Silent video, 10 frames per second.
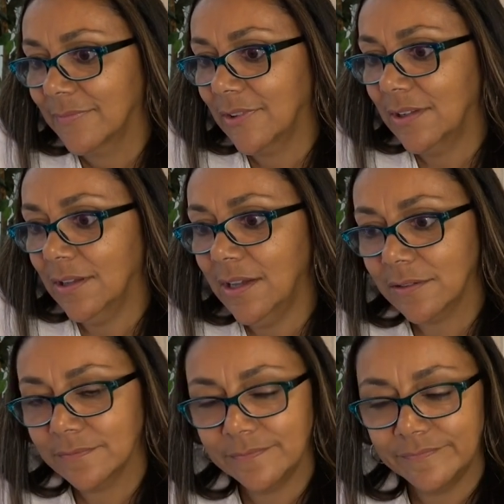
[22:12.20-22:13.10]
Good
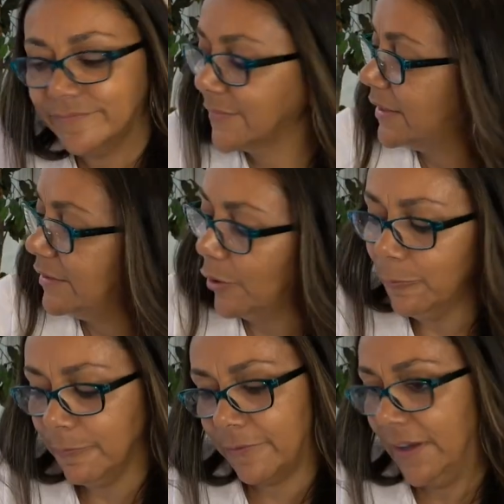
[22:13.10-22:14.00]
luck. And
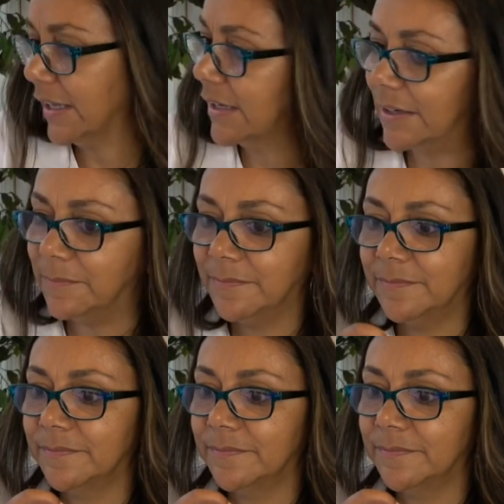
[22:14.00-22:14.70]
don't fuck it up.